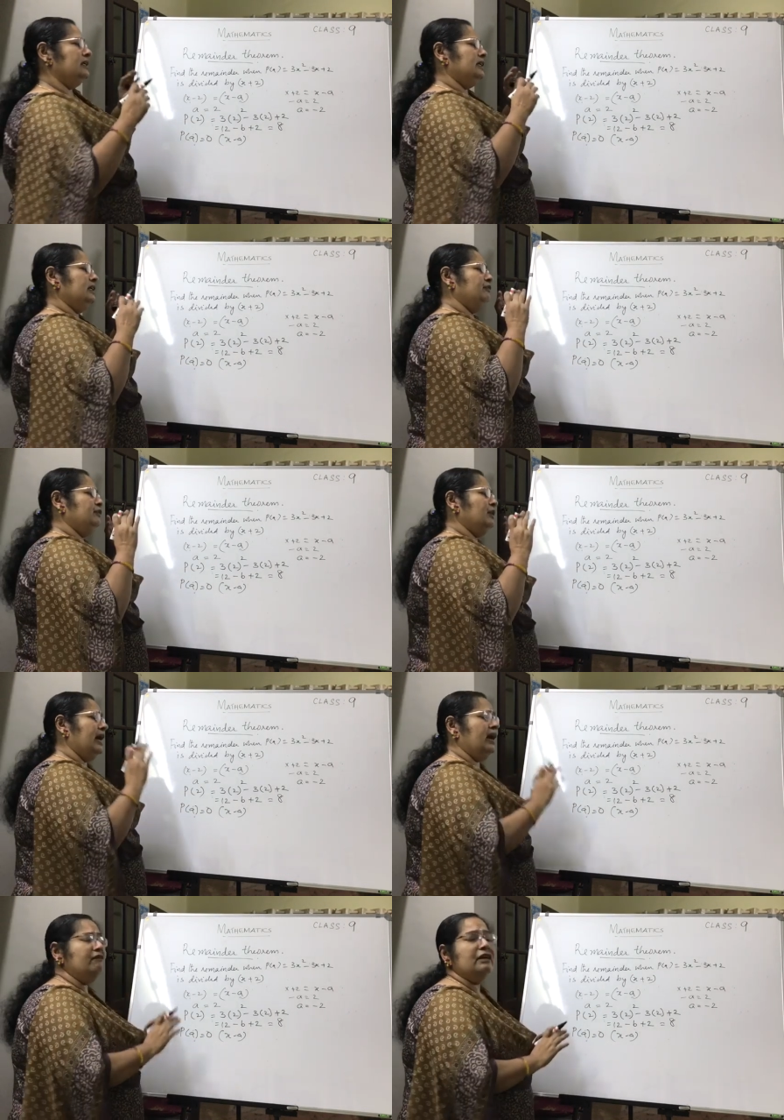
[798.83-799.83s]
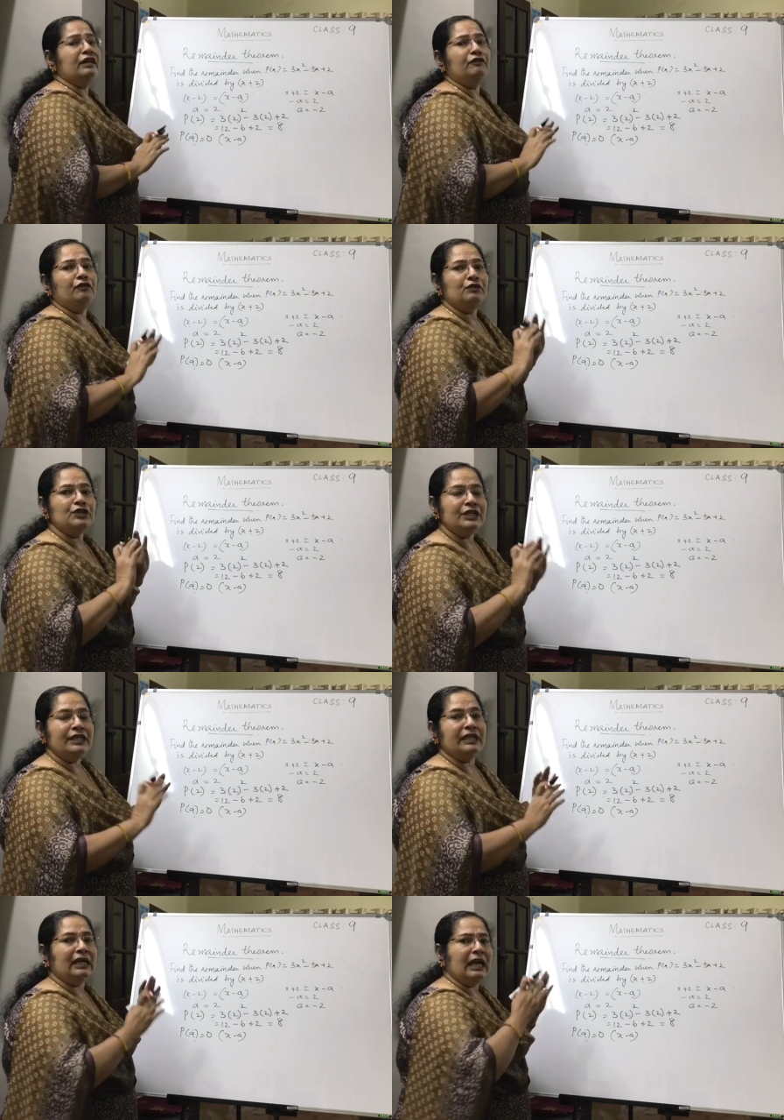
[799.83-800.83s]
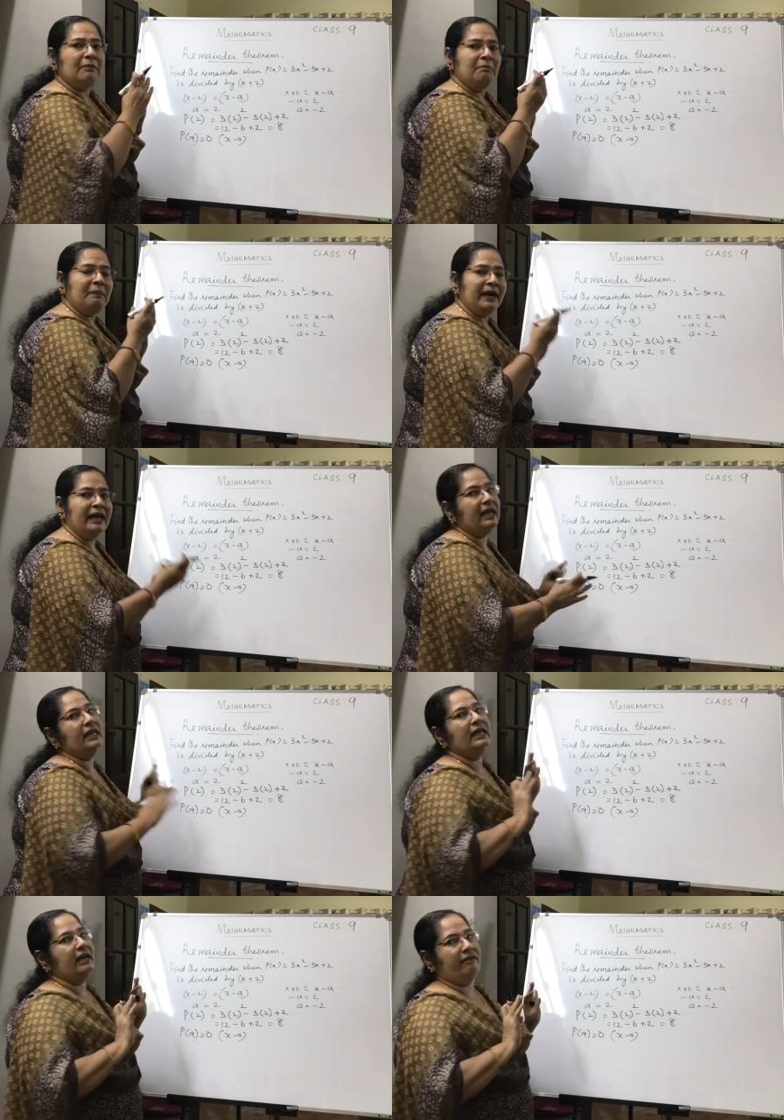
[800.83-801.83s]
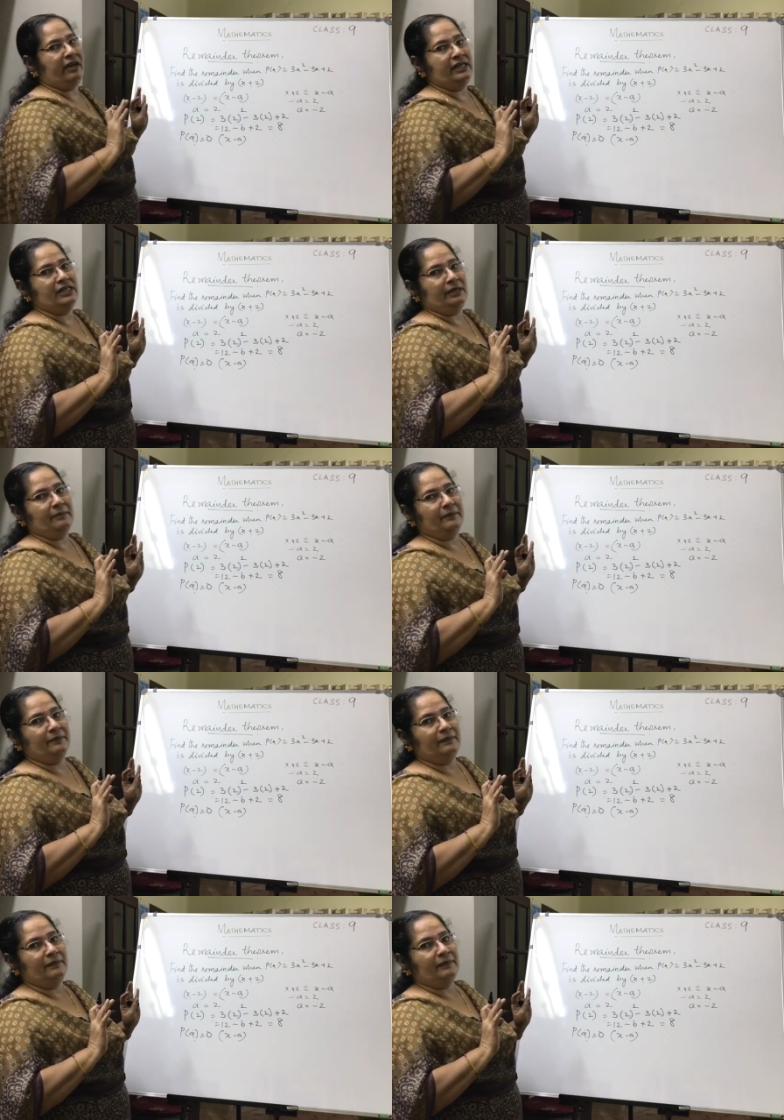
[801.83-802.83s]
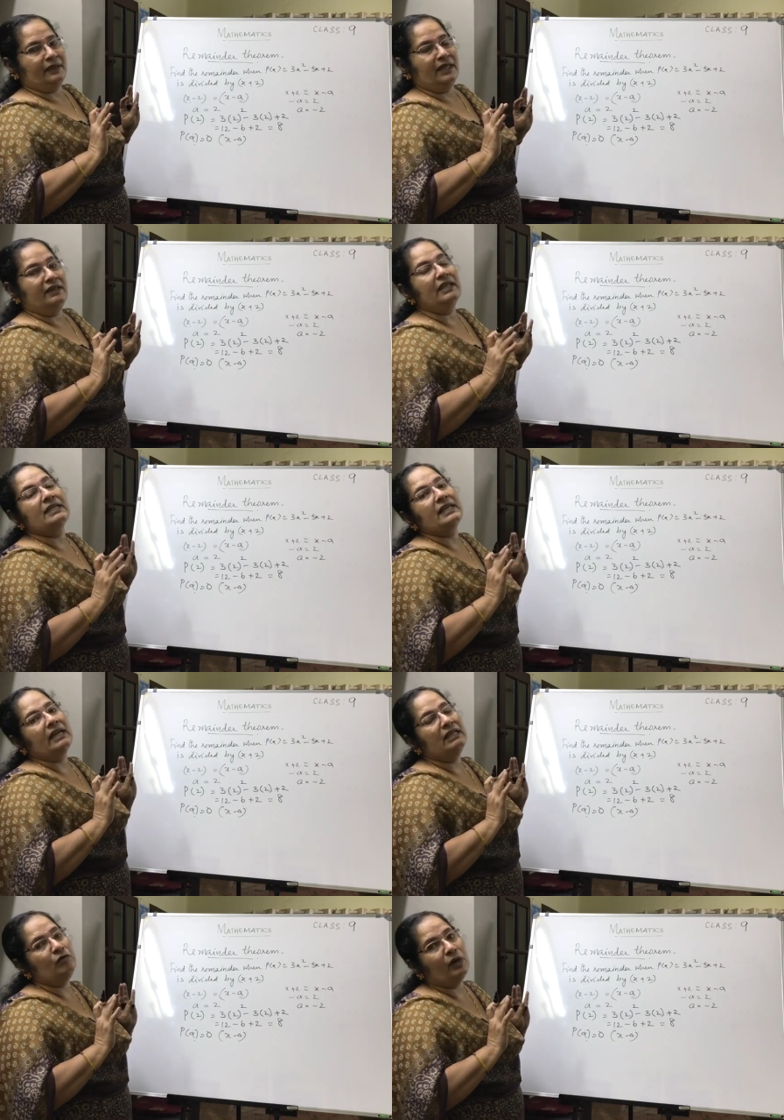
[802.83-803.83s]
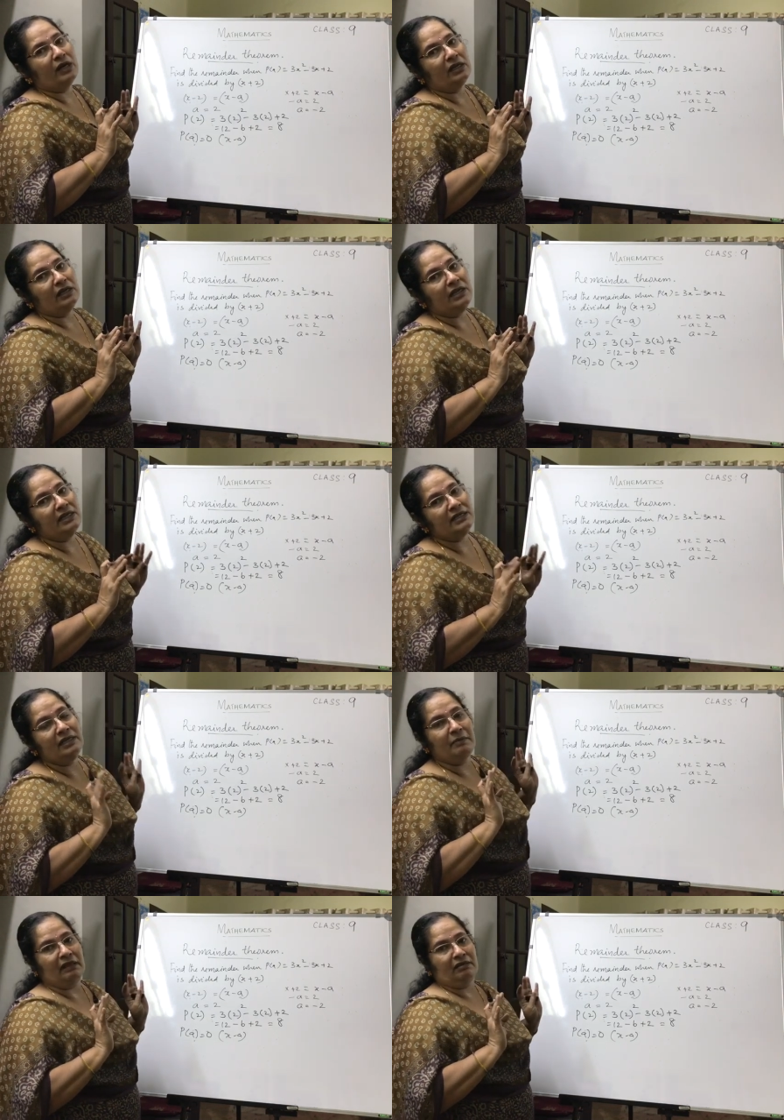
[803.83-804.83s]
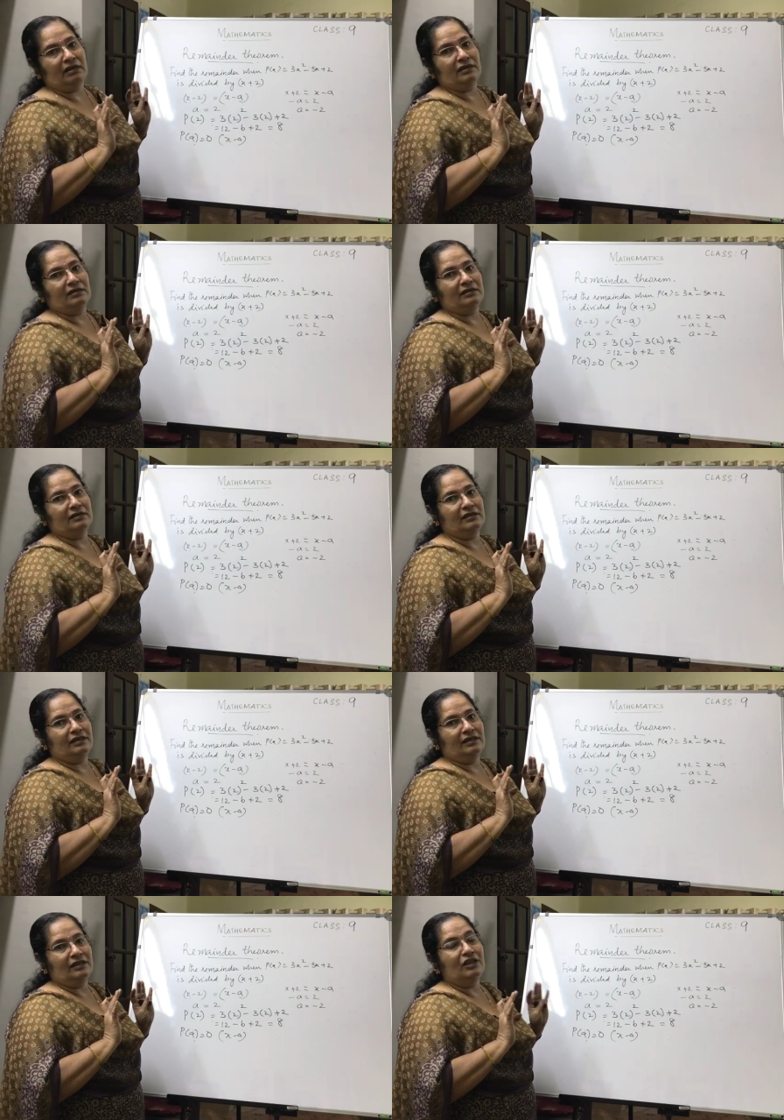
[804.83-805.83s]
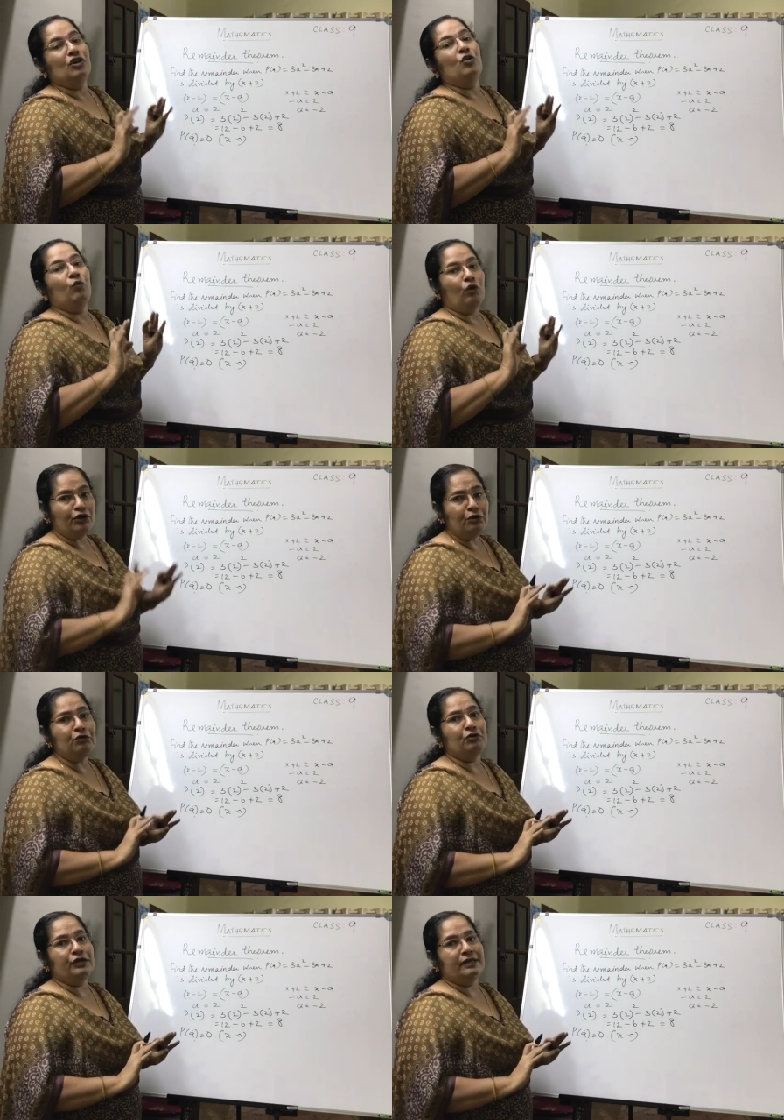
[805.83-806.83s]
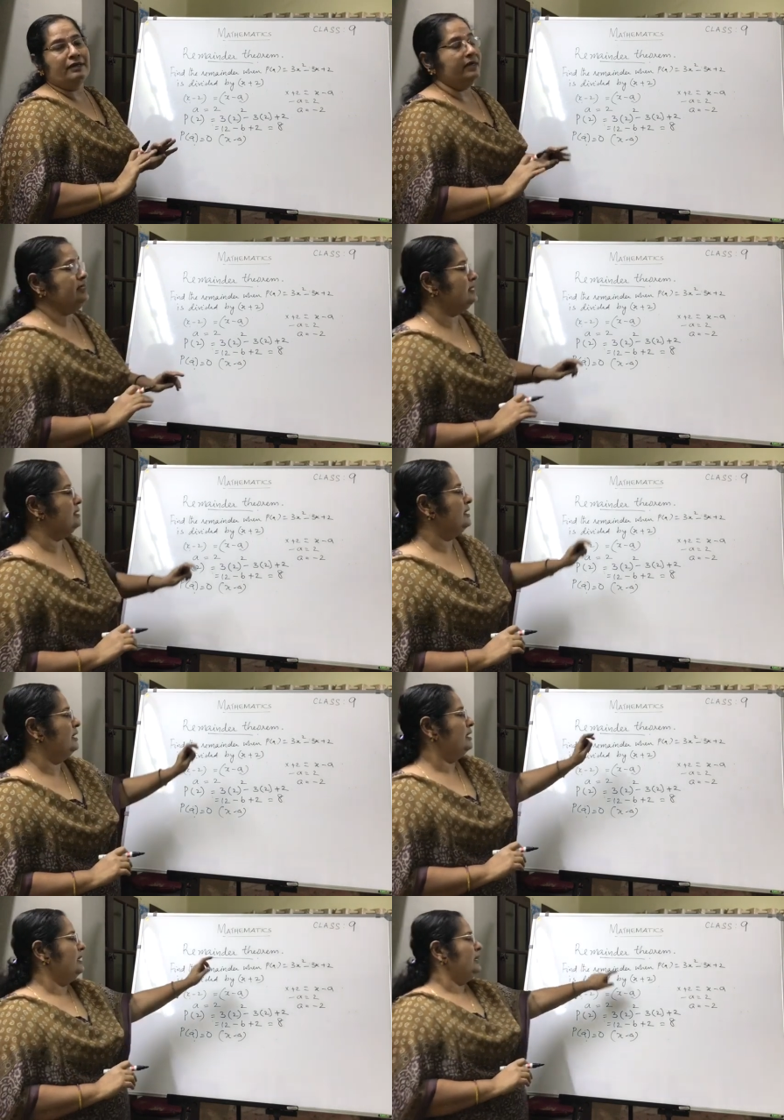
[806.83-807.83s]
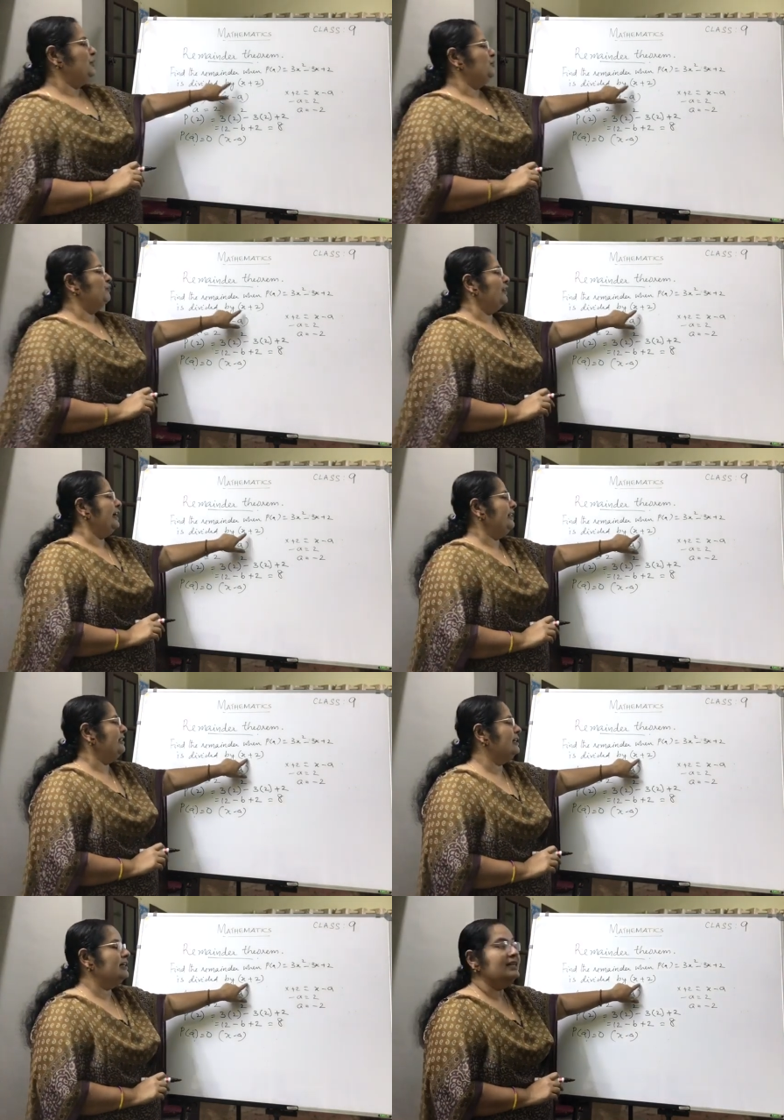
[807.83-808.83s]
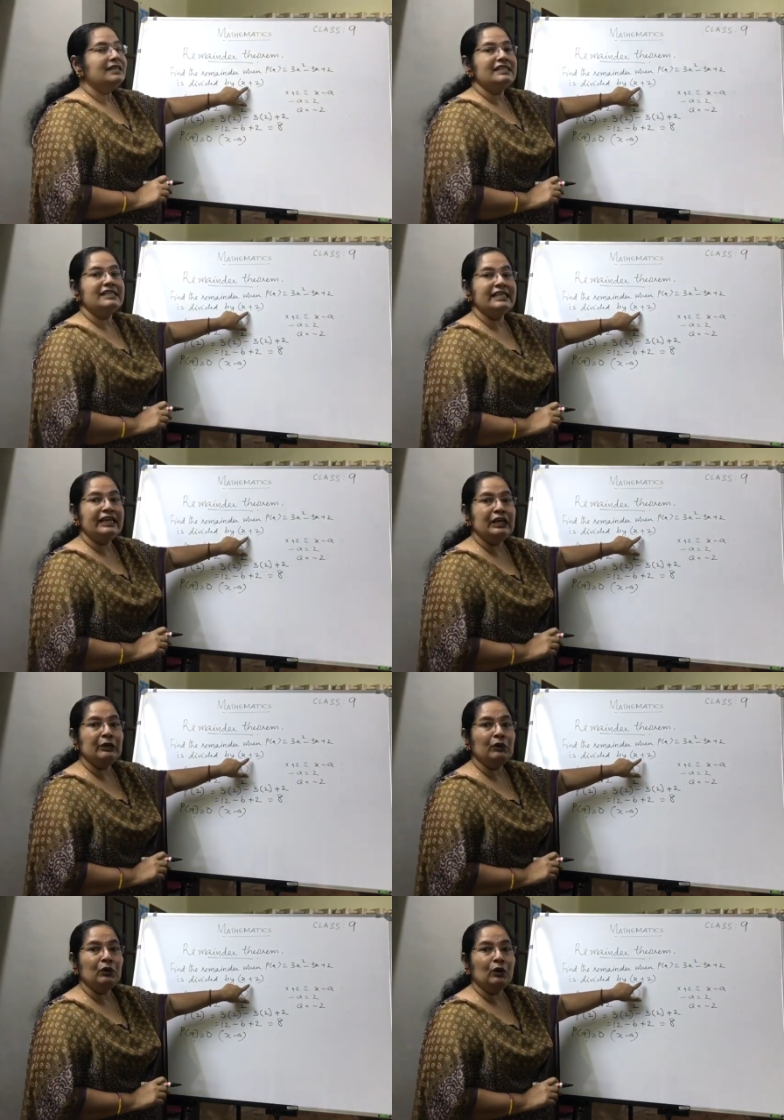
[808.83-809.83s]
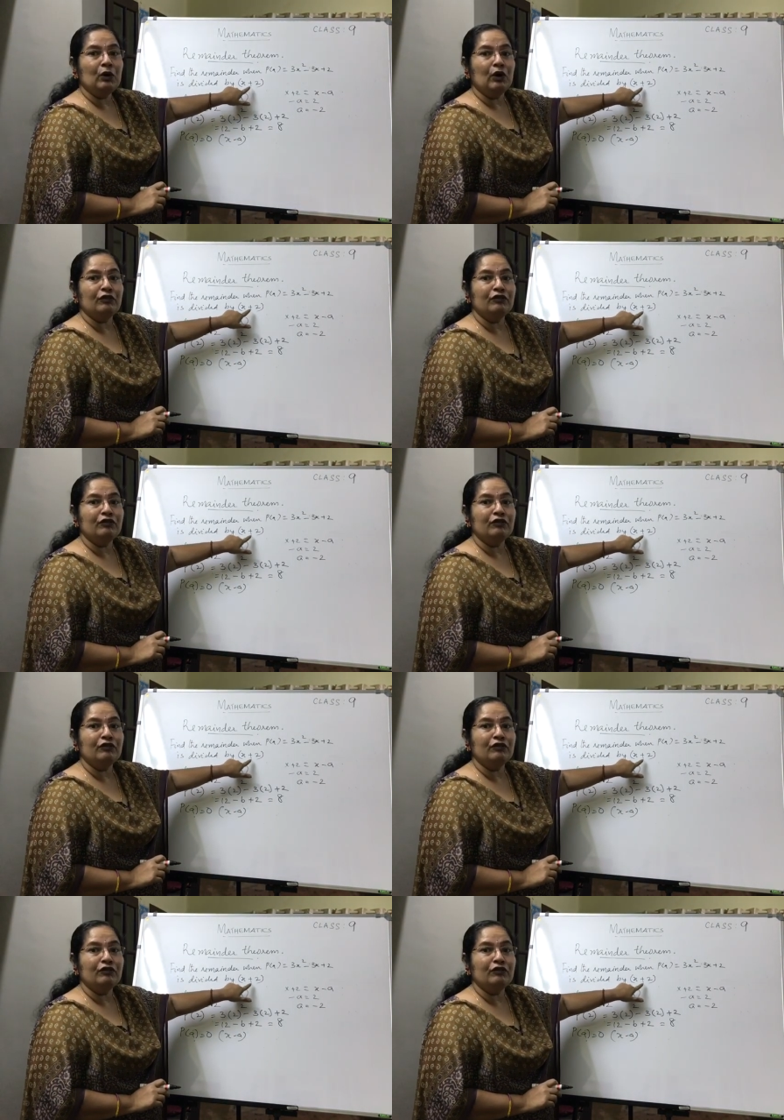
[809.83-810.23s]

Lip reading: If you have confusion in comparing and writing, there is another one easy method. What you do here is, you find the 0 of